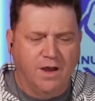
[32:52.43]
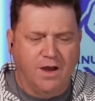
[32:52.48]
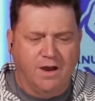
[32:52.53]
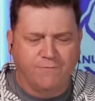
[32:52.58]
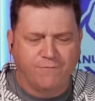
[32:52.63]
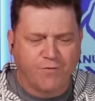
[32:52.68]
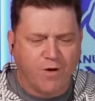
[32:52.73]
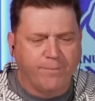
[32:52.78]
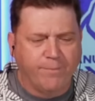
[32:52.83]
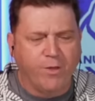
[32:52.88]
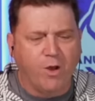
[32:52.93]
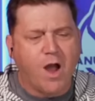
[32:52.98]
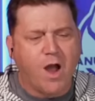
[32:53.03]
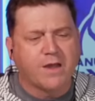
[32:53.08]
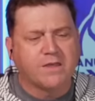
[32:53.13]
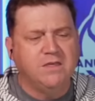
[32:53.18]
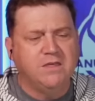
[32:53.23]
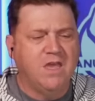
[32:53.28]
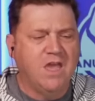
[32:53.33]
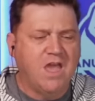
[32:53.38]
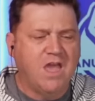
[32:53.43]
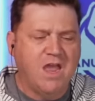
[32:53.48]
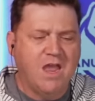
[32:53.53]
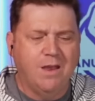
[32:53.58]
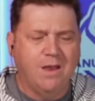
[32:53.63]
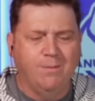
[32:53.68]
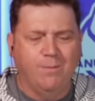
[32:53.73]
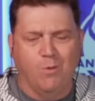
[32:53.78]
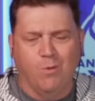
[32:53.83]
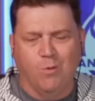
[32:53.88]
from the hockey
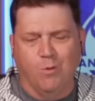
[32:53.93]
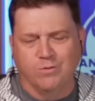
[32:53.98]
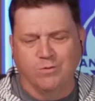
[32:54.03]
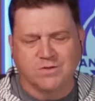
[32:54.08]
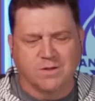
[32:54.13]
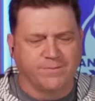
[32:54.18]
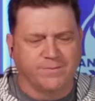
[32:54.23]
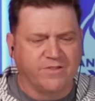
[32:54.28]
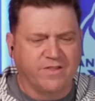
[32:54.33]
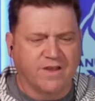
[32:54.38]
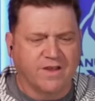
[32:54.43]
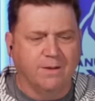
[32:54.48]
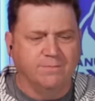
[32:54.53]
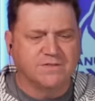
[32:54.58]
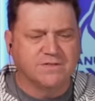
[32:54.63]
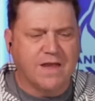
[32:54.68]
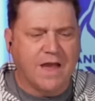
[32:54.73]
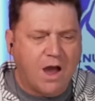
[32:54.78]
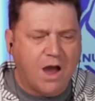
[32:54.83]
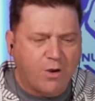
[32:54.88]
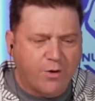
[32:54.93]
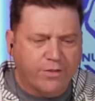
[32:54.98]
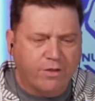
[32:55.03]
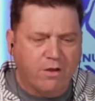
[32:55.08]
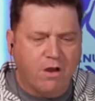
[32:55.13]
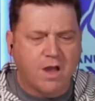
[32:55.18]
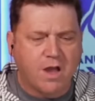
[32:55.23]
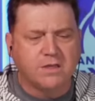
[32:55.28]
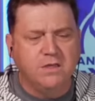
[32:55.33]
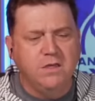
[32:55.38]
game or something that comes out of the
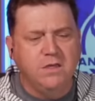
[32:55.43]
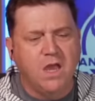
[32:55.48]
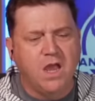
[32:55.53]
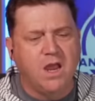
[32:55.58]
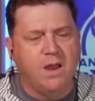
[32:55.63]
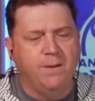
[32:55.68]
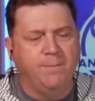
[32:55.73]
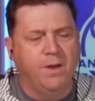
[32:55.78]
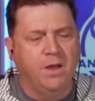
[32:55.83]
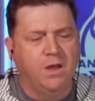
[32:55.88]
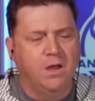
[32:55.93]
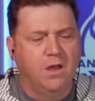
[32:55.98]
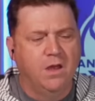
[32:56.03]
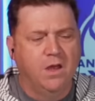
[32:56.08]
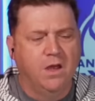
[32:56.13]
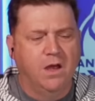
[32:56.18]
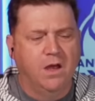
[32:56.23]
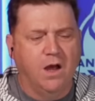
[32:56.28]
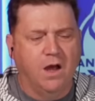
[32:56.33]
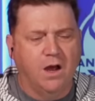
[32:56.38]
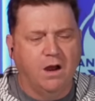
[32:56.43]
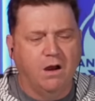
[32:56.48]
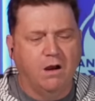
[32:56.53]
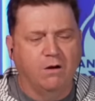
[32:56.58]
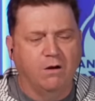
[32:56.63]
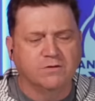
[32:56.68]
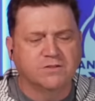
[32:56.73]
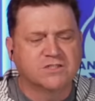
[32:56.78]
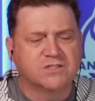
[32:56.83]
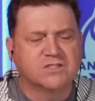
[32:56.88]
hockey game.
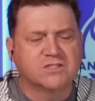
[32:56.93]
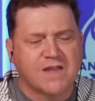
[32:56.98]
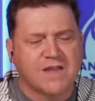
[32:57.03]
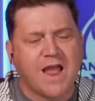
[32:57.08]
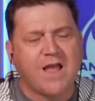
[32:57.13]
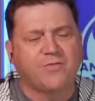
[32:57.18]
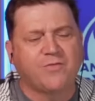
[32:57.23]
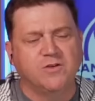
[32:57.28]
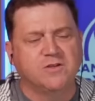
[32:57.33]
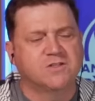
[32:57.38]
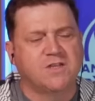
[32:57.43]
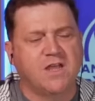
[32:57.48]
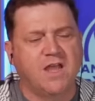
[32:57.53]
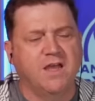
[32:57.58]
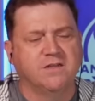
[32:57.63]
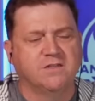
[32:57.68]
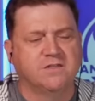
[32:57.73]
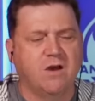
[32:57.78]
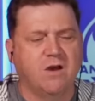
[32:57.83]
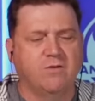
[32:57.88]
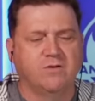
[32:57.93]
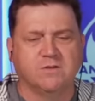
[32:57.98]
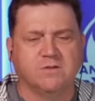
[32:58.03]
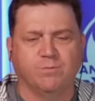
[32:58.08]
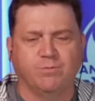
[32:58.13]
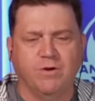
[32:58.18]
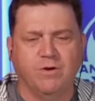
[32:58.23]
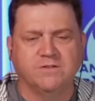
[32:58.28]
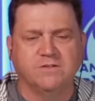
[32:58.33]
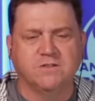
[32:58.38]
Our stat that stands out is a
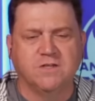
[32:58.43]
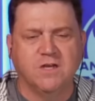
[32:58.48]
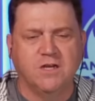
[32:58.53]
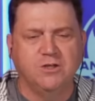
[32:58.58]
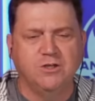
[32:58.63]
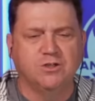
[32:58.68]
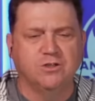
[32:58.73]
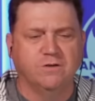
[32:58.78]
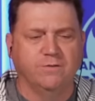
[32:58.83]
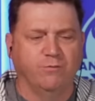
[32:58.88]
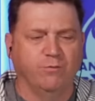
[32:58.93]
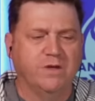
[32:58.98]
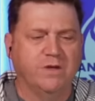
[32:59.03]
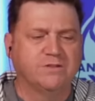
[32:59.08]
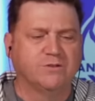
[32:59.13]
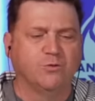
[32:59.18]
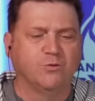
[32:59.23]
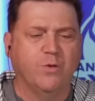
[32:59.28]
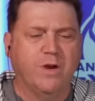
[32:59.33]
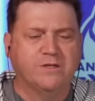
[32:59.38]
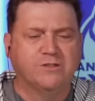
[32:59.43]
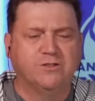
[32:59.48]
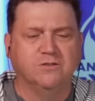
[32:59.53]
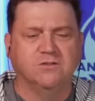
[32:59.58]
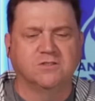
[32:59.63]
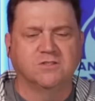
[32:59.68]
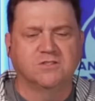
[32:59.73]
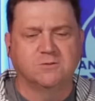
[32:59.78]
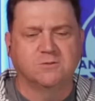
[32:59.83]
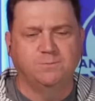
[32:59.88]
presentation of
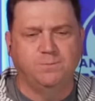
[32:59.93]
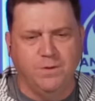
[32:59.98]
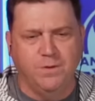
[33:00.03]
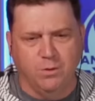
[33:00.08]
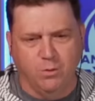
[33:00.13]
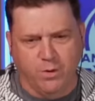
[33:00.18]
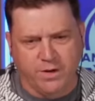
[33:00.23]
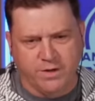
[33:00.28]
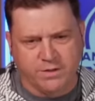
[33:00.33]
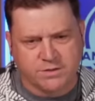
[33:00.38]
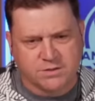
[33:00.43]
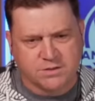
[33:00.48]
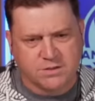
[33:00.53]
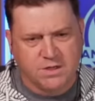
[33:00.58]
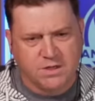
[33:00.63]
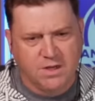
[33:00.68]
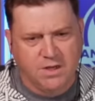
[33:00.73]
Resurrection Spirits.